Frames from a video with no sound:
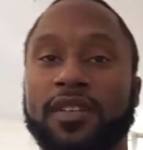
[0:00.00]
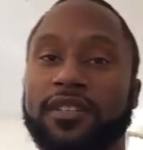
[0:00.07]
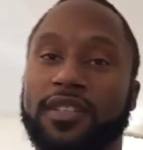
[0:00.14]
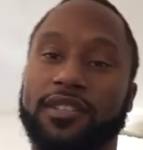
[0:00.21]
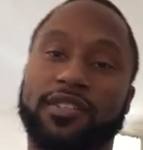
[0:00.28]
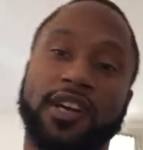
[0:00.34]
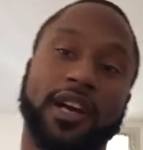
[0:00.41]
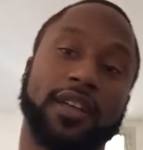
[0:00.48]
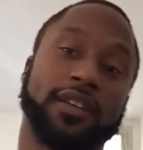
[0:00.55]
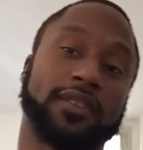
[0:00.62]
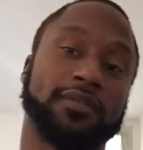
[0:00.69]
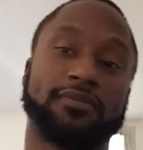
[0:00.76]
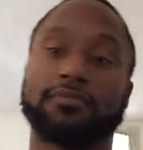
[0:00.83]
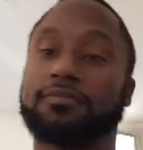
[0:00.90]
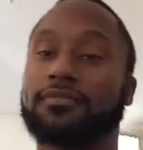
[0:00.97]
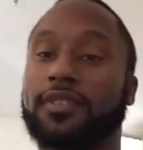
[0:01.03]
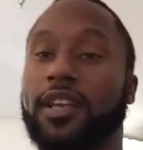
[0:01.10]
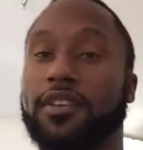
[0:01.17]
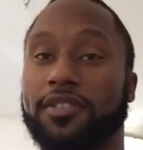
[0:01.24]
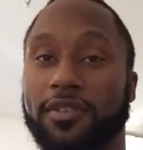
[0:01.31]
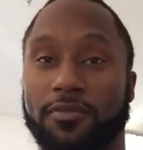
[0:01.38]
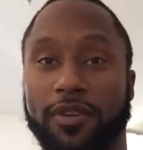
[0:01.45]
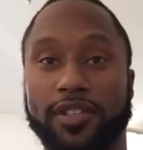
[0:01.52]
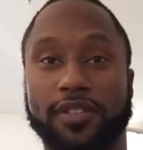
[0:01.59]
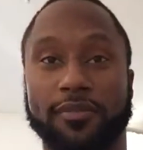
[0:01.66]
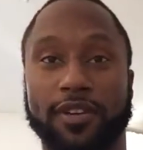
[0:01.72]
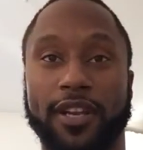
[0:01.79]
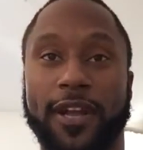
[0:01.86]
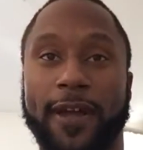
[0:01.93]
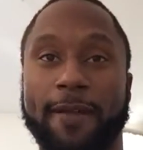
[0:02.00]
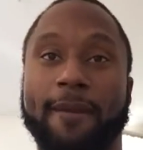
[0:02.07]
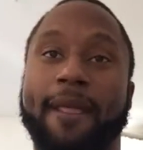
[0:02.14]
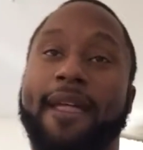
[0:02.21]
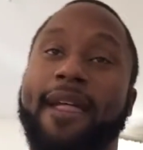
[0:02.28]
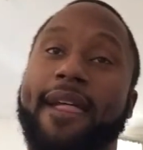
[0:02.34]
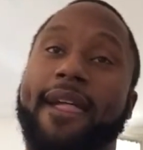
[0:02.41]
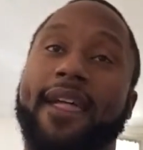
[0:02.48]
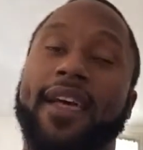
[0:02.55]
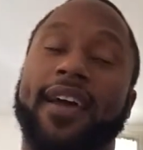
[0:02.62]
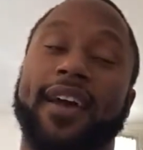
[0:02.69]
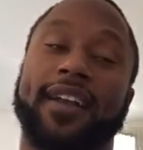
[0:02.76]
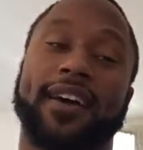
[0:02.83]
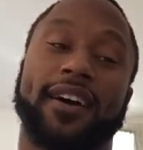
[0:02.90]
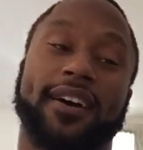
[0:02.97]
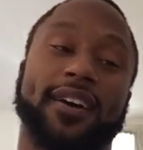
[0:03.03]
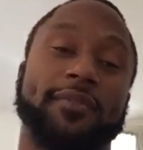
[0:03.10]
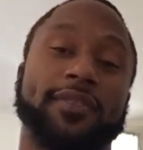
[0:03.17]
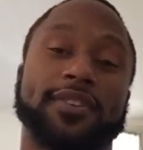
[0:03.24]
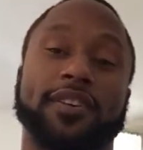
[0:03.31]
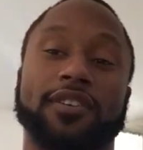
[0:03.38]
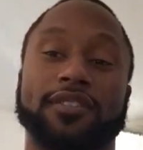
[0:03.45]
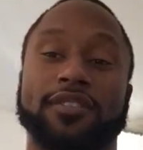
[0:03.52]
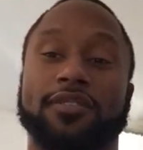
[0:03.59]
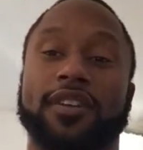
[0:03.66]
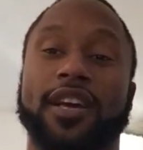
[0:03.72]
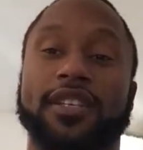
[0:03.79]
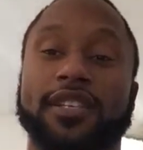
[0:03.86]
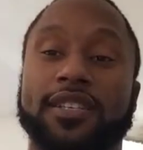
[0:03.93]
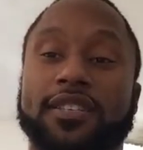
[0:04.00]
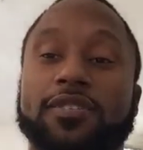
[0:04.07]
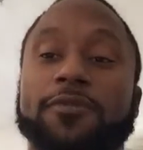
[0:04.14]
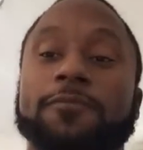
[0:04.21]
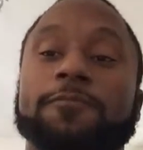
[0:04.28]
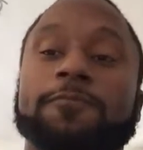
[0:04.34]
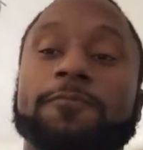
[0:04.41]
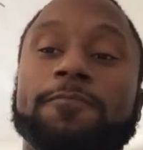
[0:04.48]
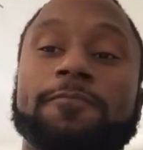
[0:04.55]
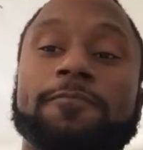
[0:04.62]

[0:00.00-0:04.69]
just trying to give you some wisdom on that, and I'll be talking to you guys again soon.